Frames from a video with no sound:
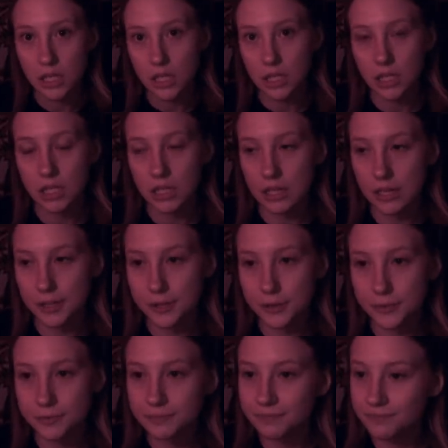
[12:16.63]
You
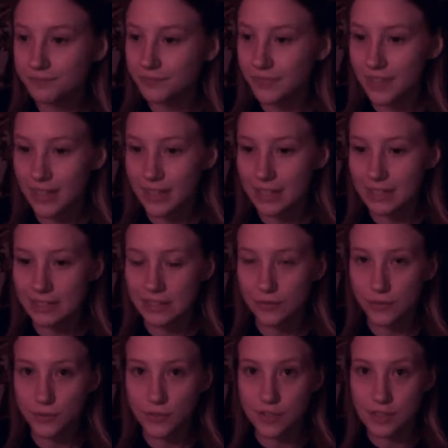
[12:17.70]
know, it is
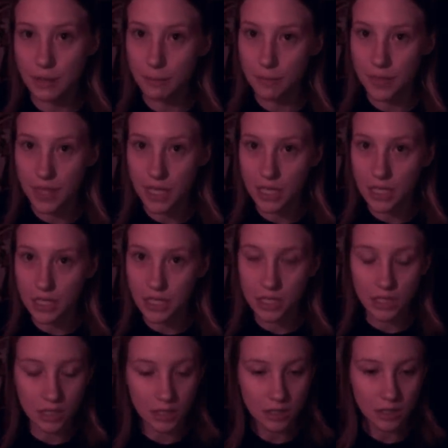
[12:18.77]
for something,
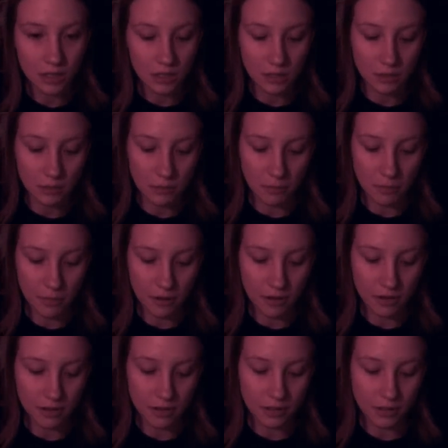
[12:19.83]

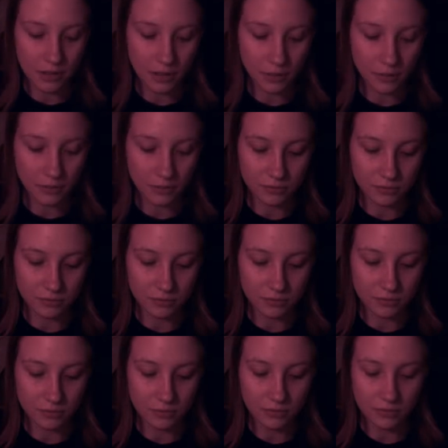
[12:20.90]
but, you know,
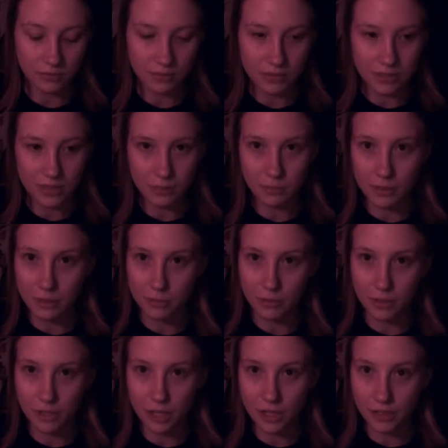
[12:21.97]
some people
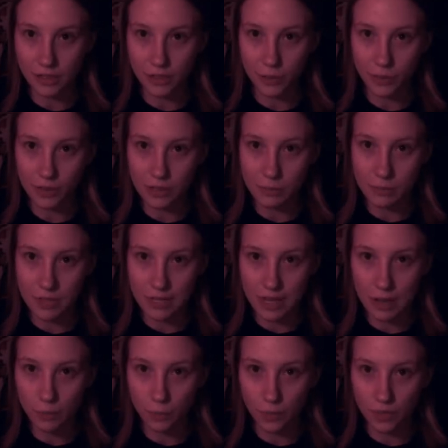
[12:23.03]
are not going to be
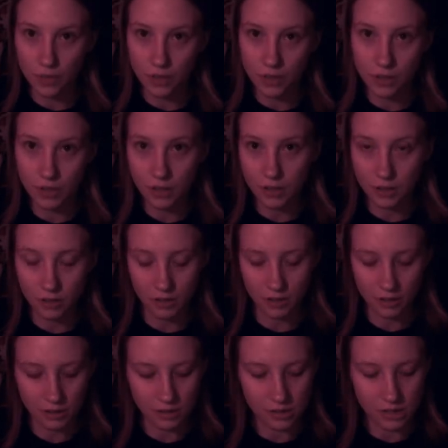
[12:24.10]
down with it,
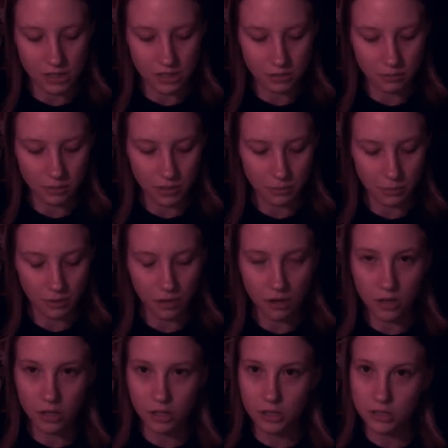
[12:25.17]
and some people
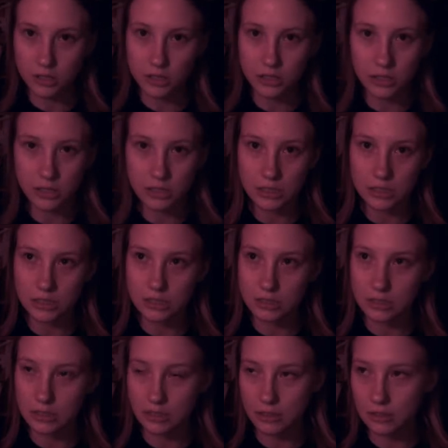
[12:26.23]
are,
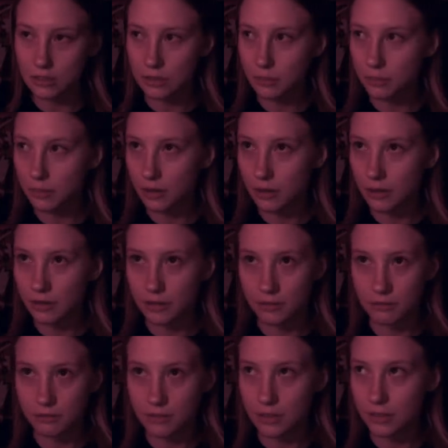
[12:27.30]
and they're gonna
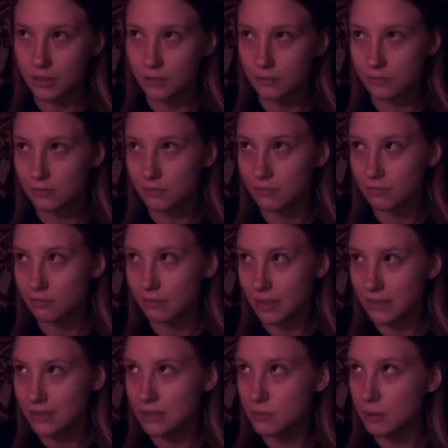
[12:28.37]
and, you know,
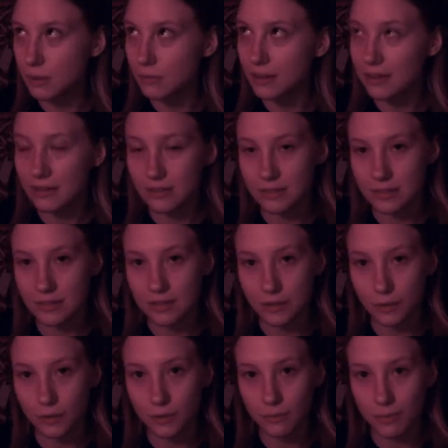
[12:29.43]
Pisces probably has
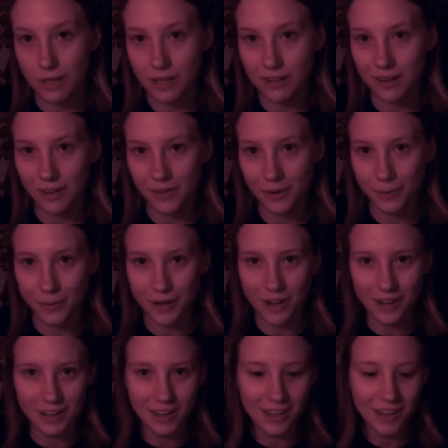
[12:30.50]
their own opinion on their work,